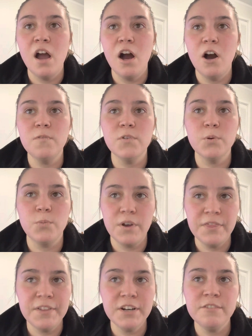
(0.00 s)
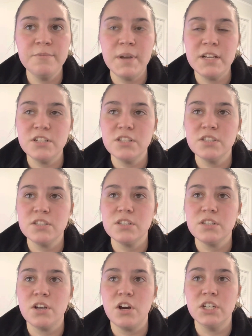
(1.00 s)
Over 1/3 of
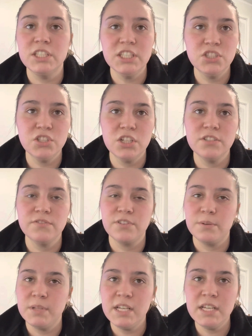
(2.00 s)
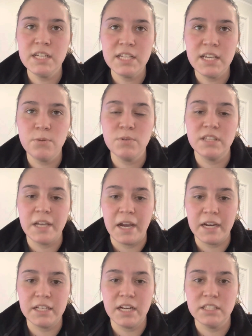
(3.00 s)
patients are discharged from the ED with
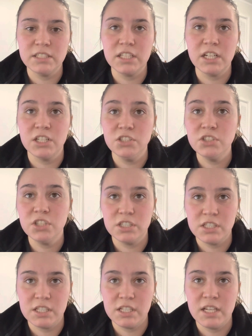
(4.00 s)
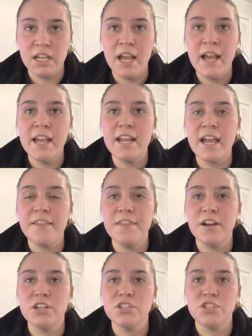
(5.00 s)
diagnostic uncertainty, yet
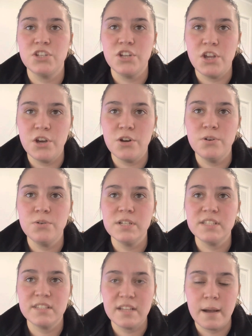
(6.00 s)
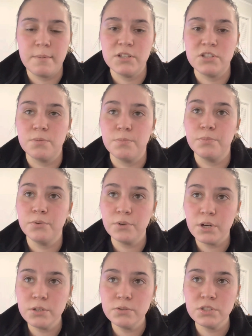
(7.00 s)
there is no established
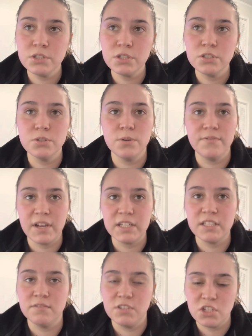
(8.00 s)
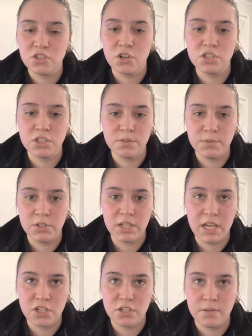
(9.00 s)
approach to effective discharge
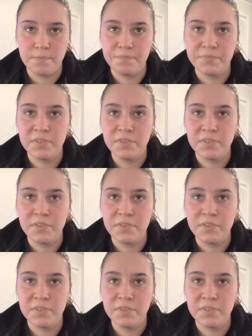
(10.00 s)
communication.